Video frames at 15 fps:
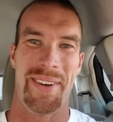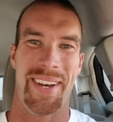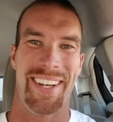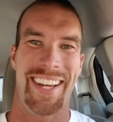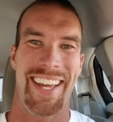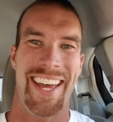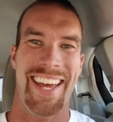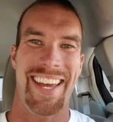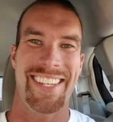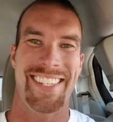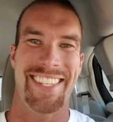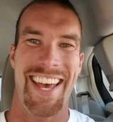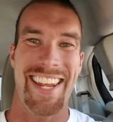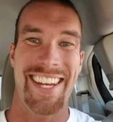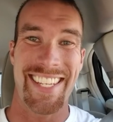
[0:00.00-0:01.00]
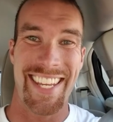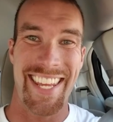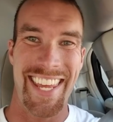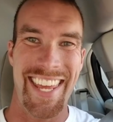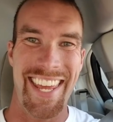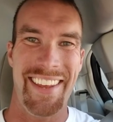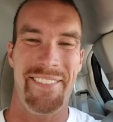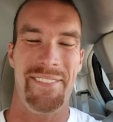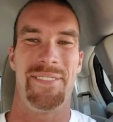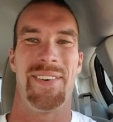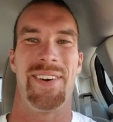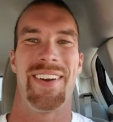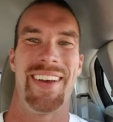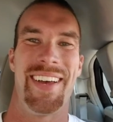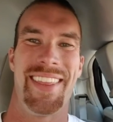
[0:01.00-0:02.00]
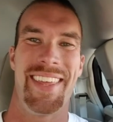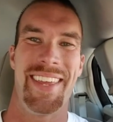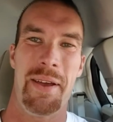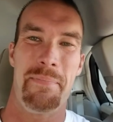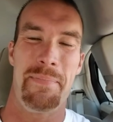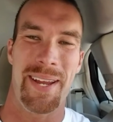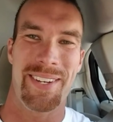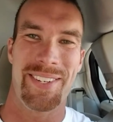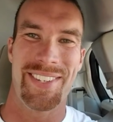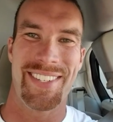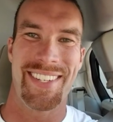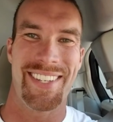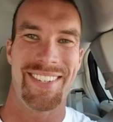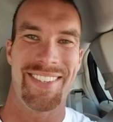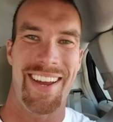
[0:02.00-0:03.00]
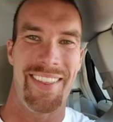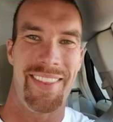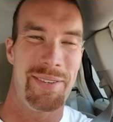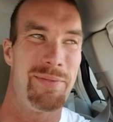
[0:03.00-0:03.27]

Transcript: Well, guys, that is it for uh, the uh, pictures this round.